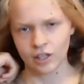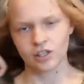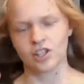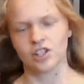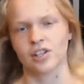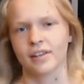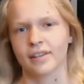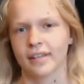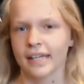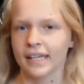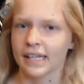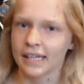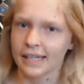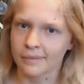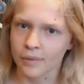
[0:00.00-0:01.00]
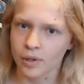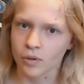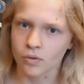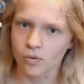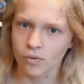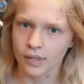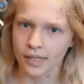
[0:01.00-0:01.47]
She's like the
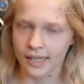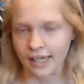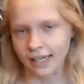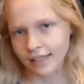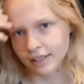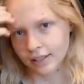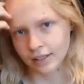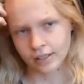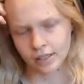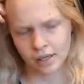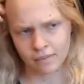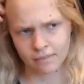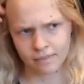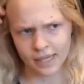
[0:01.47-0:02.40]
emo kid because her